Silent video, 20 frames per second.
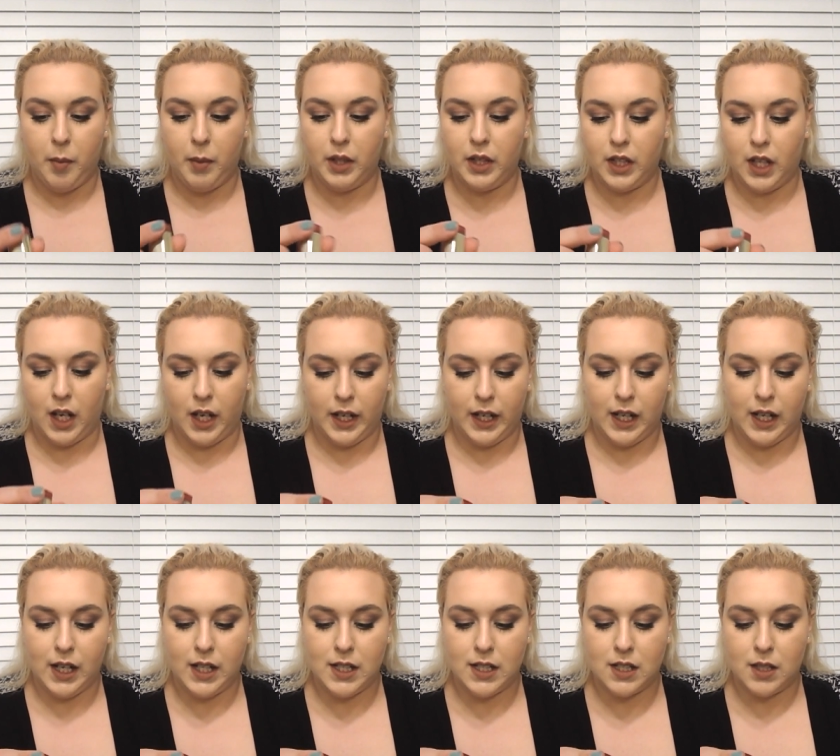
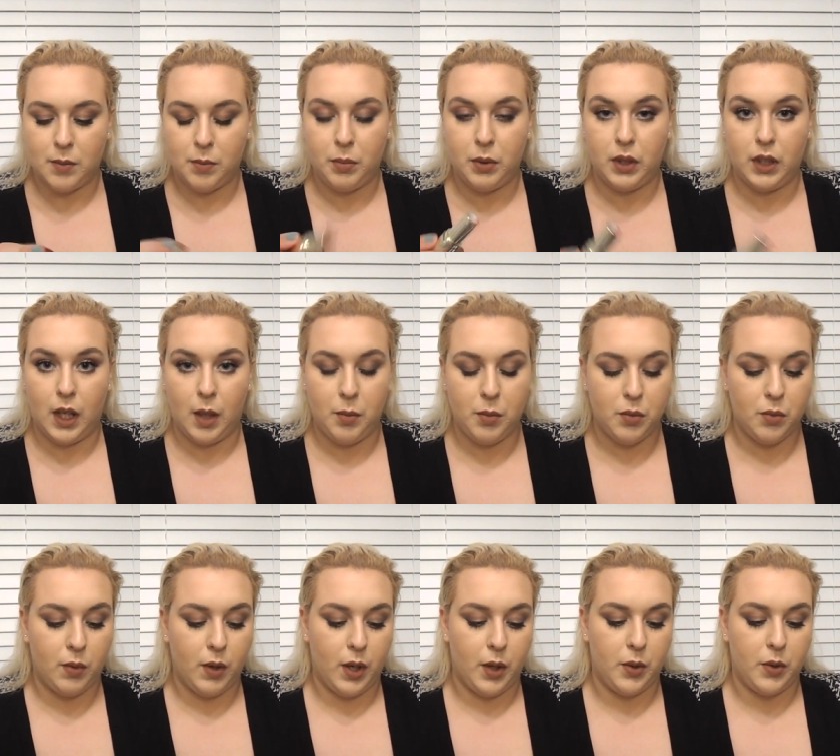Milani's Plum
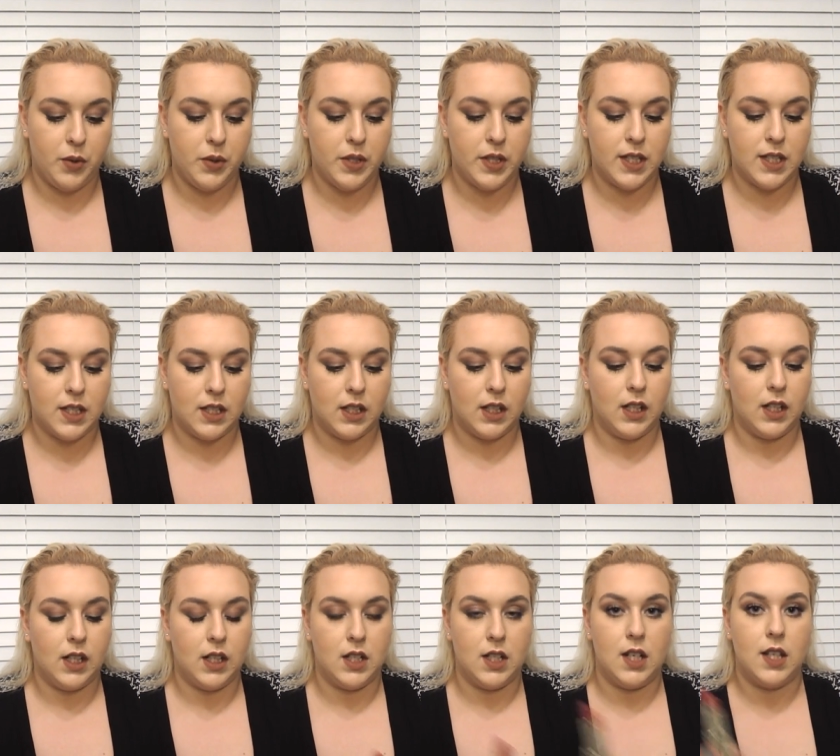Rose,
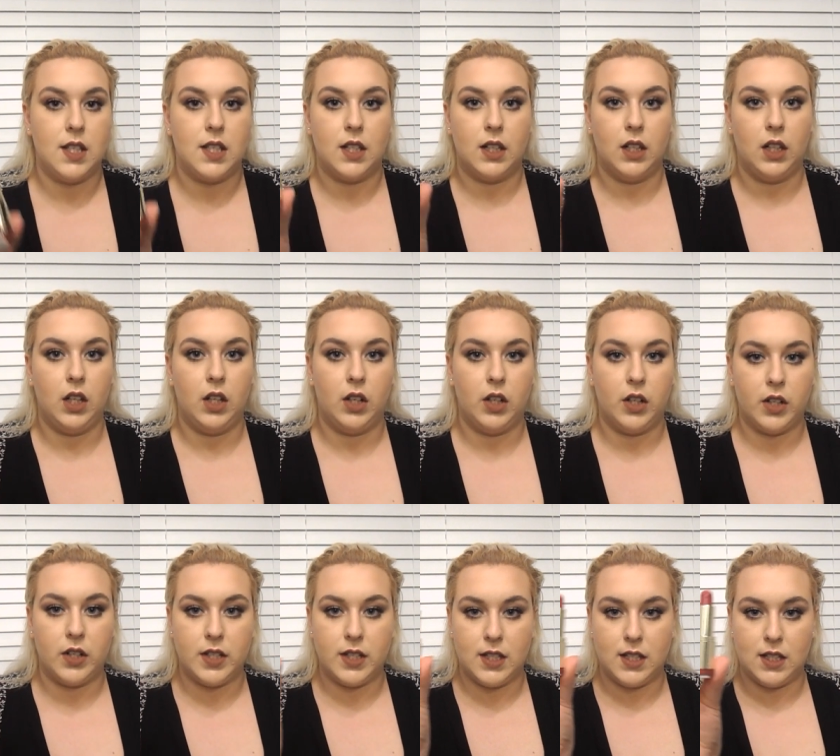and it just
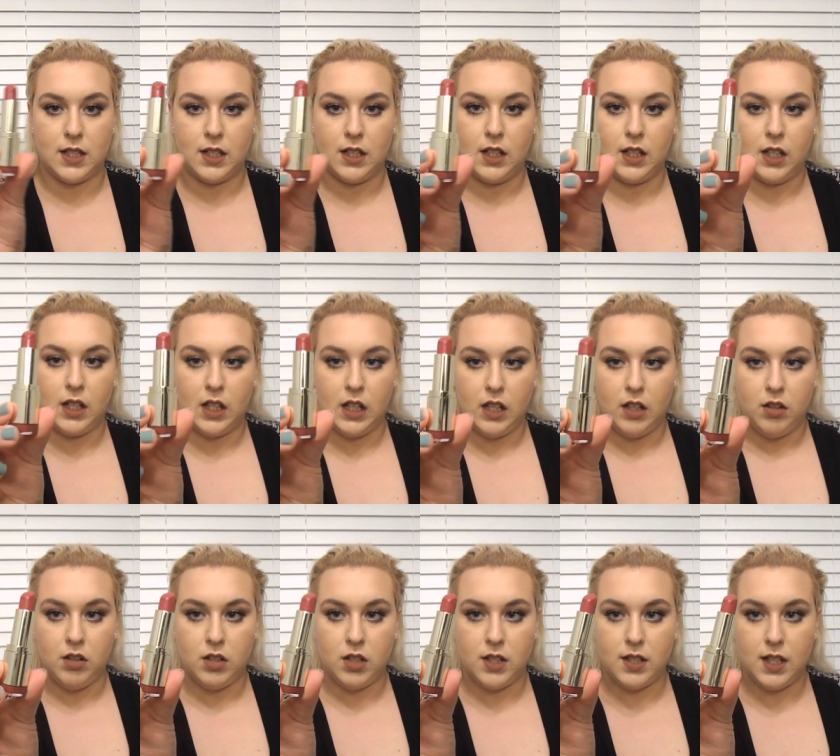looks
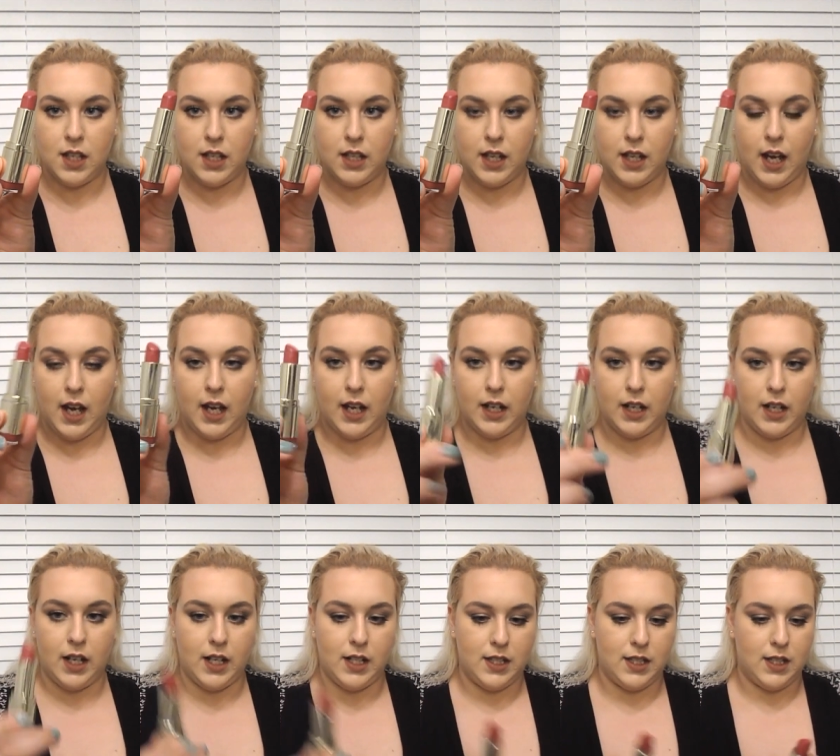just like that.
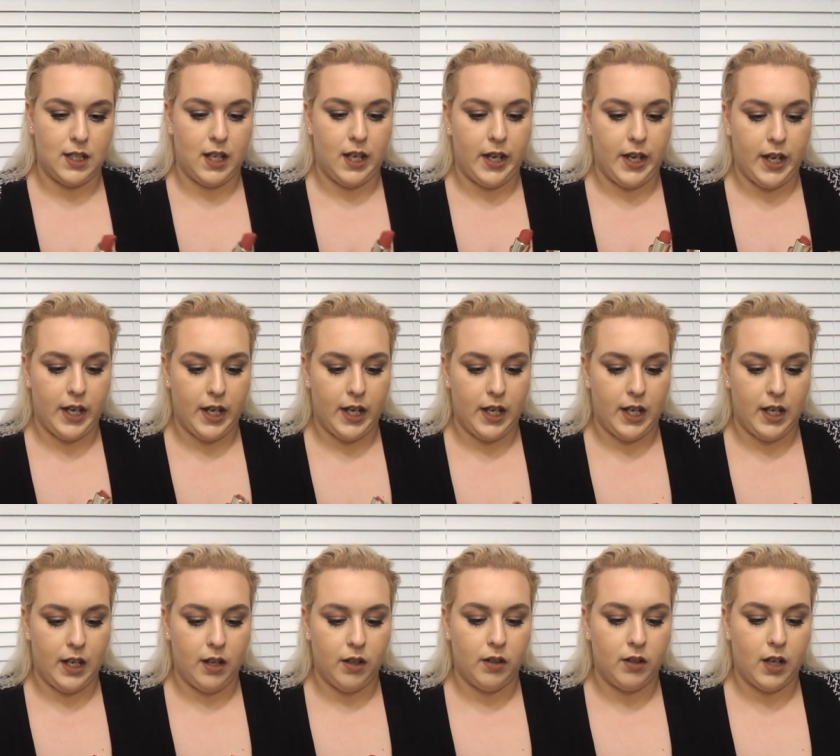It's
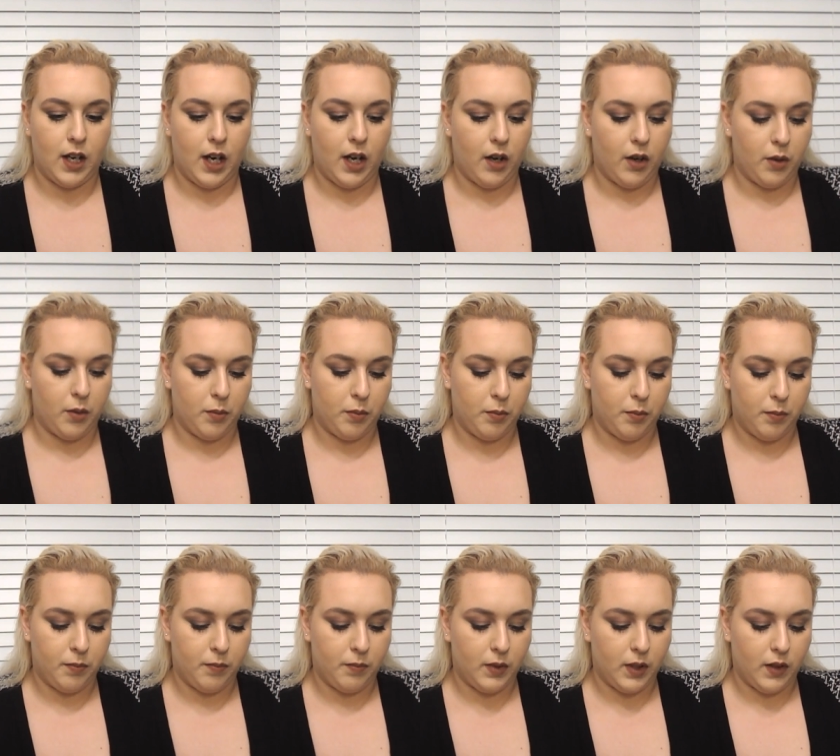a, I'll
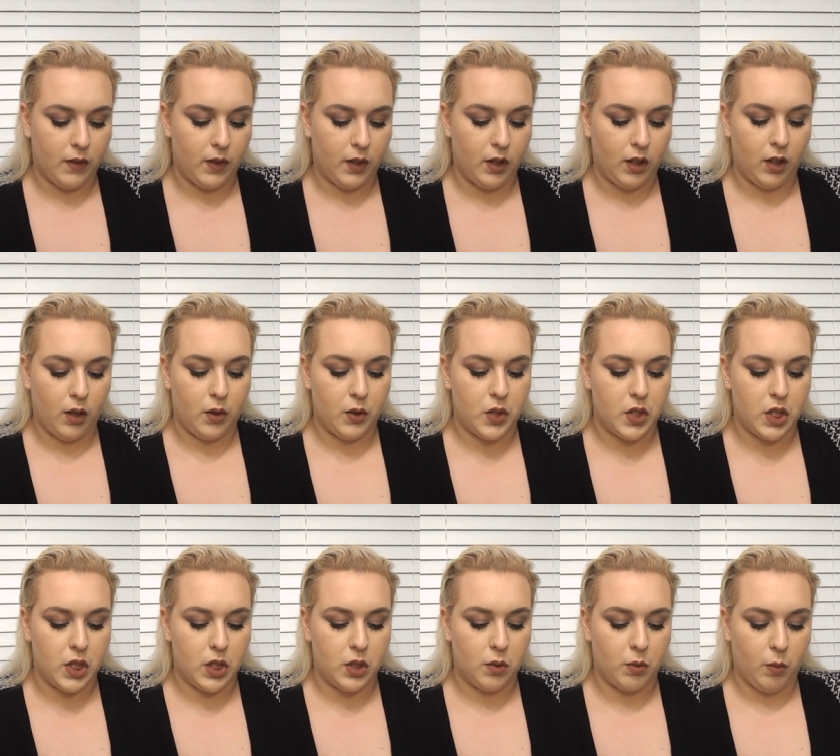give you a little
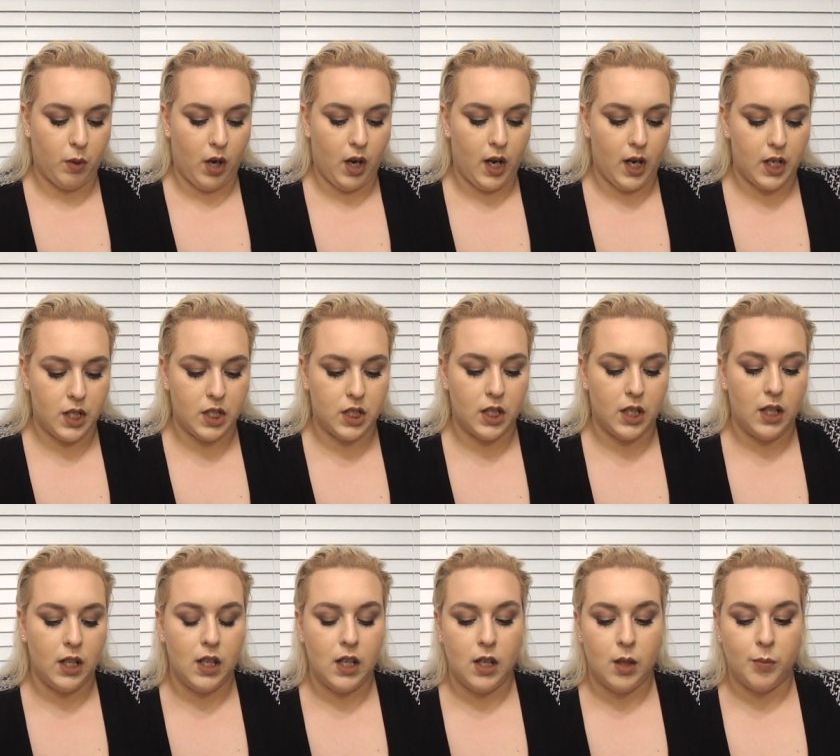swatch.
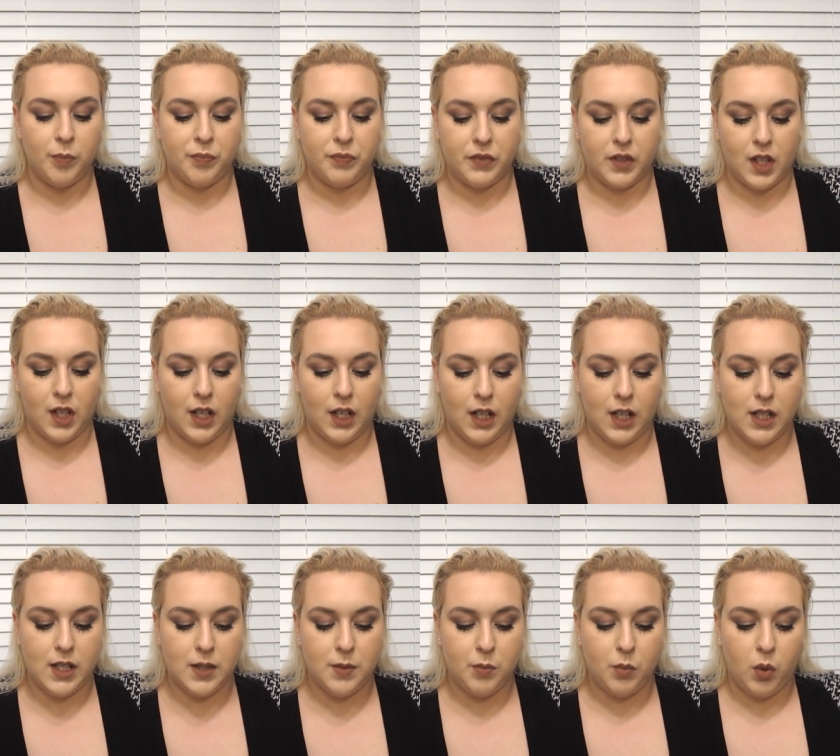It
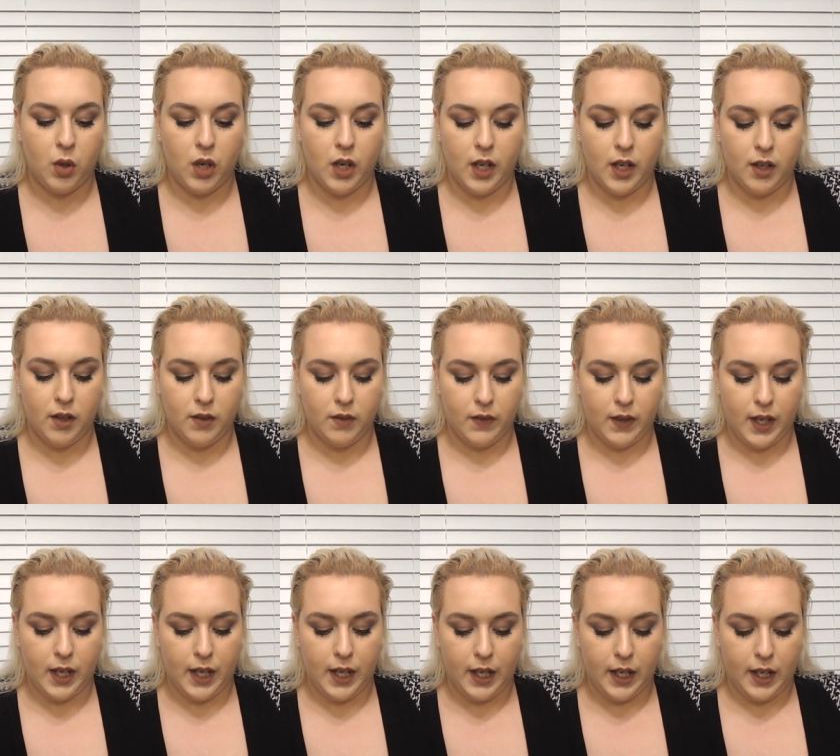is more of
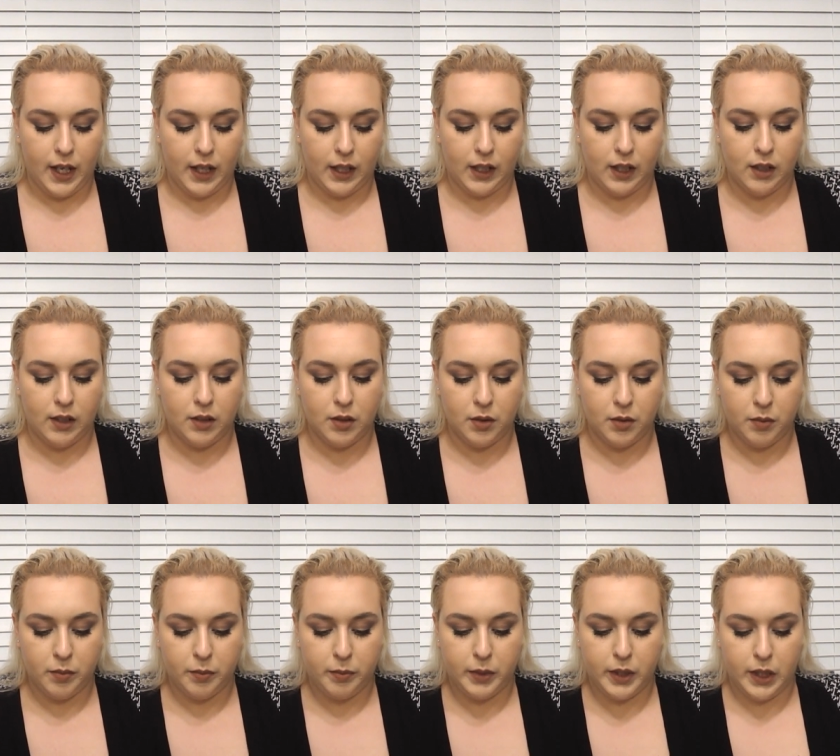a
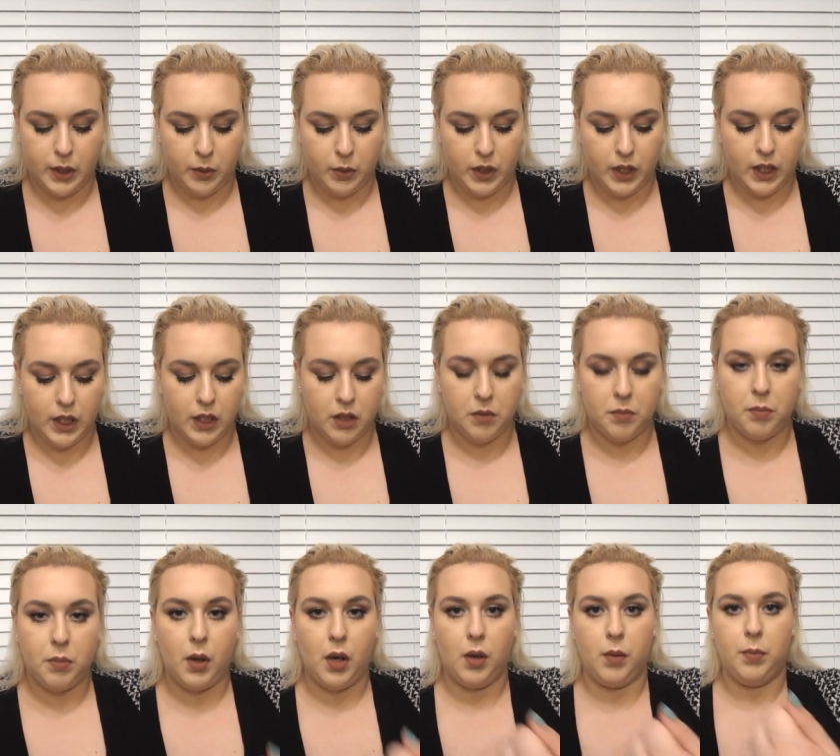muted
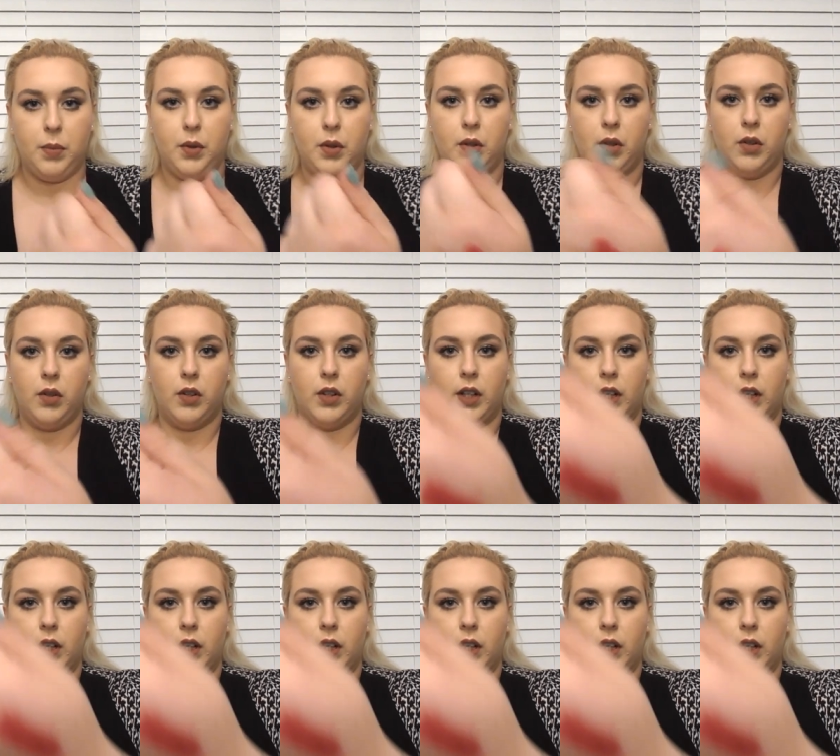purple.